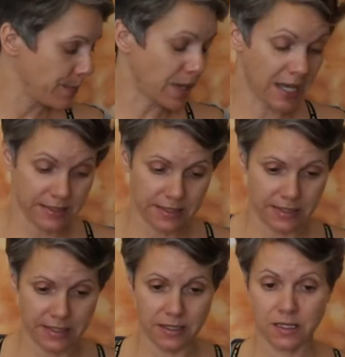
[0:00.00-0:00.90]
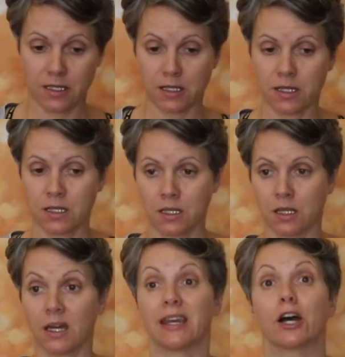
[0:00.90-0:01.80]
pasta,
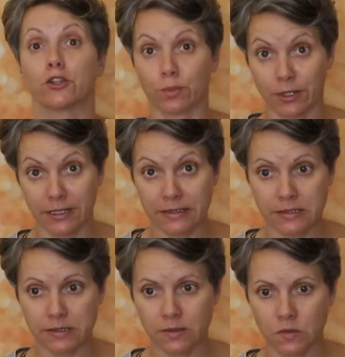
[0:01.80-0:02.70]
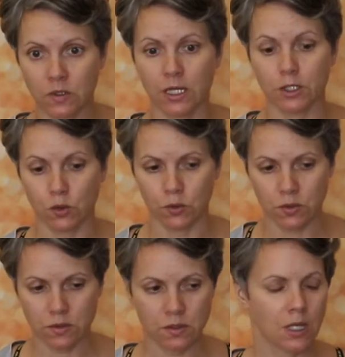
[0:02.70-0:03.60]
and other breads and
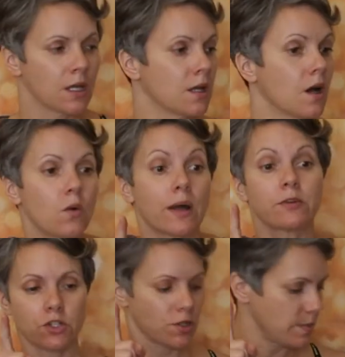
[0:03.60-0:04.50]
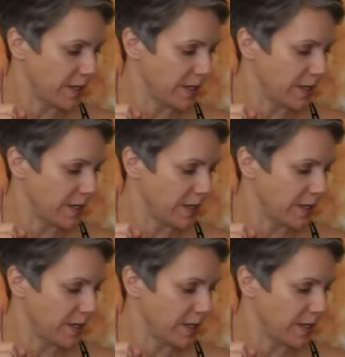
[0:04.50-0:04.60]
noodles. Oh, I want to show you